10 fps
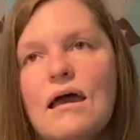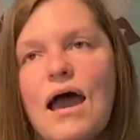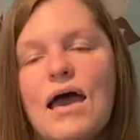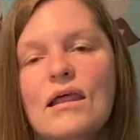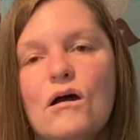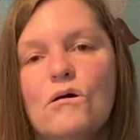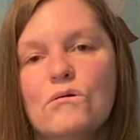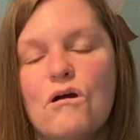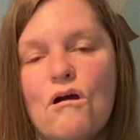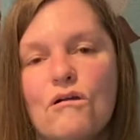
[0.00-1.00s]
I had a
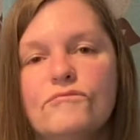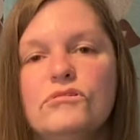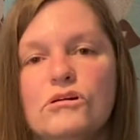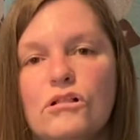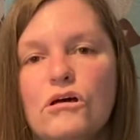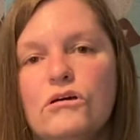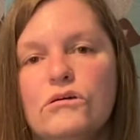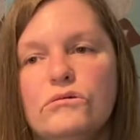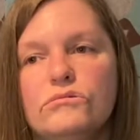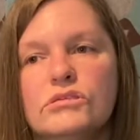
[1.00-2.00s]
whole cart full of
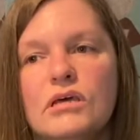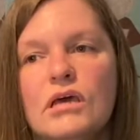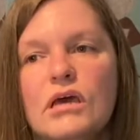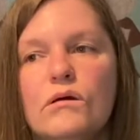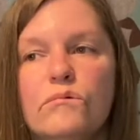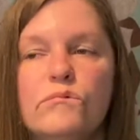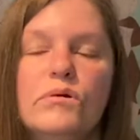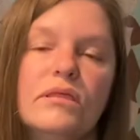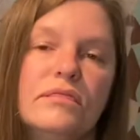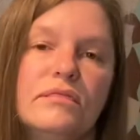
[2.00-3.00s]
clothes
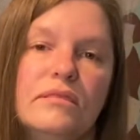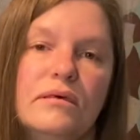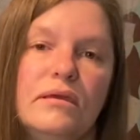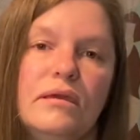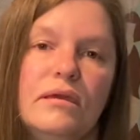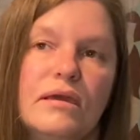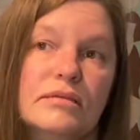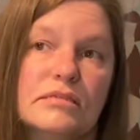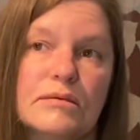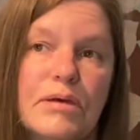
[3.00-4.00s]
with the
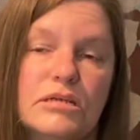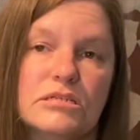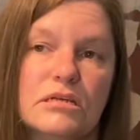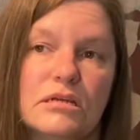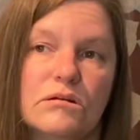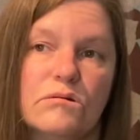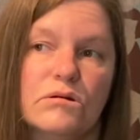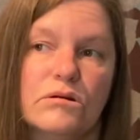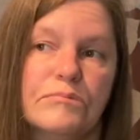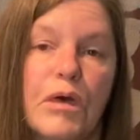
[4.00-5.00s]
anticipation
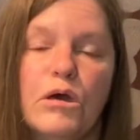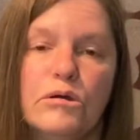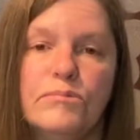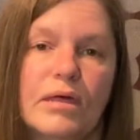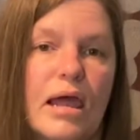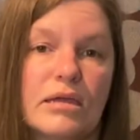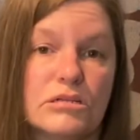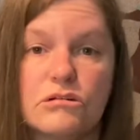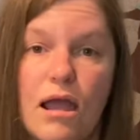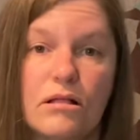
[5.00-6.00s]
or the hope that I could
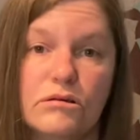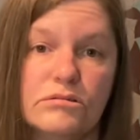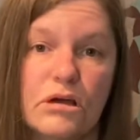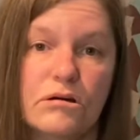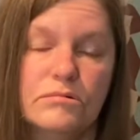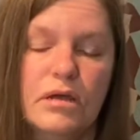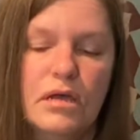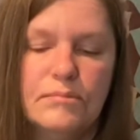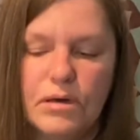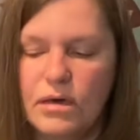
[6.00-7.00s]
try clothes on,
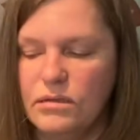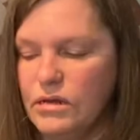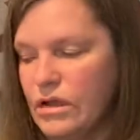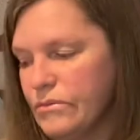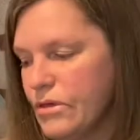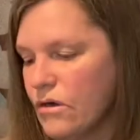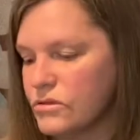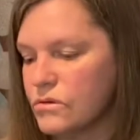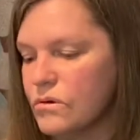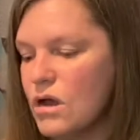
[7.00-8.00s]
but you know, with all
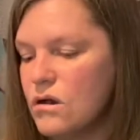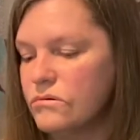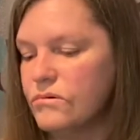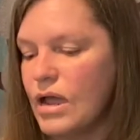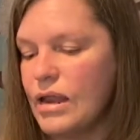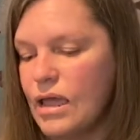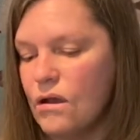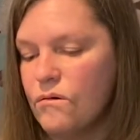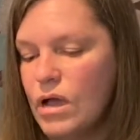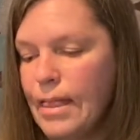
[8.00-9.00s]
that's going on right now.